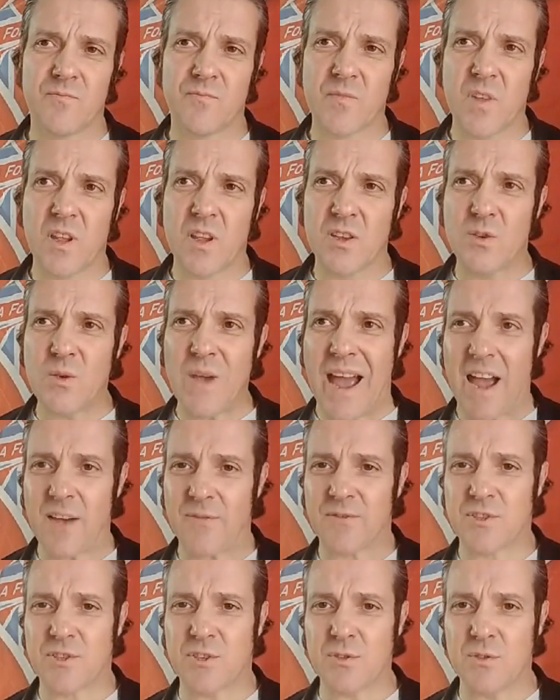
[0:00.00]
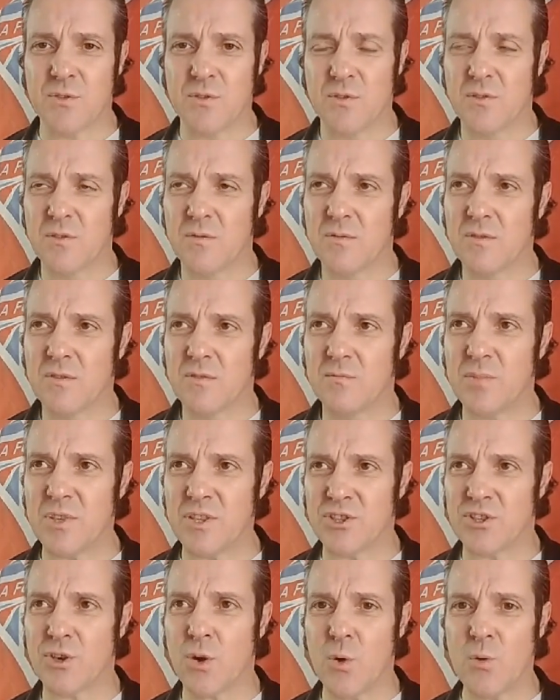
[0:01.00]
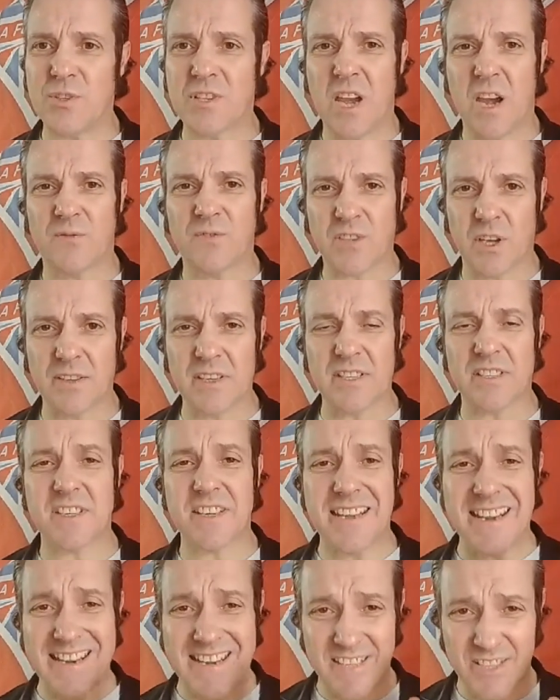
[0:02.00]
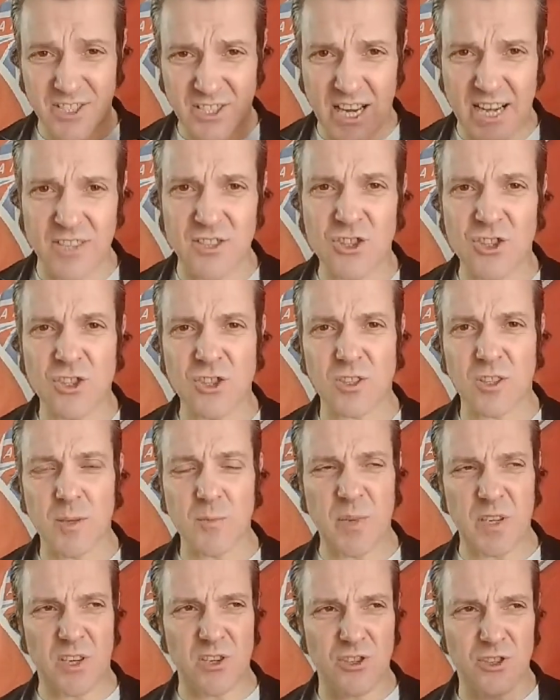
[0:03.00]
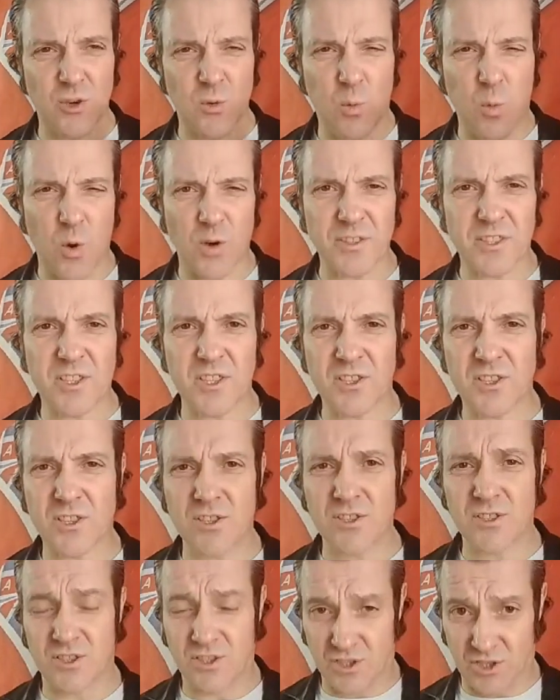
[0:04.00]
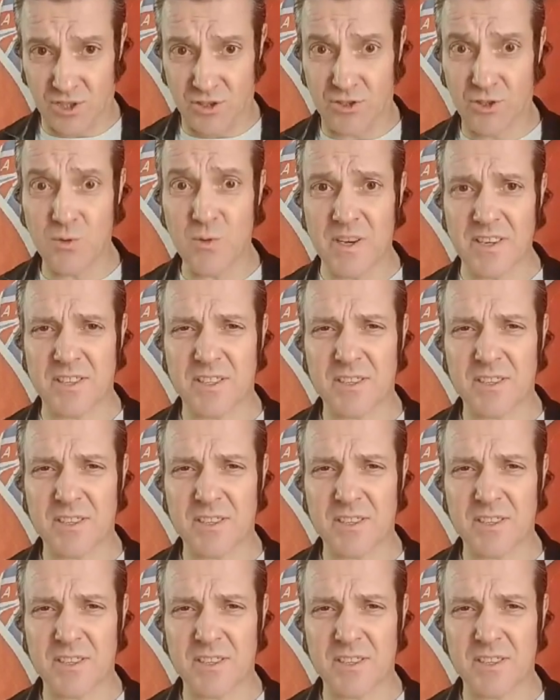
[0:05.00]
You have to be shown to have done it intentionally because you wanted to do it.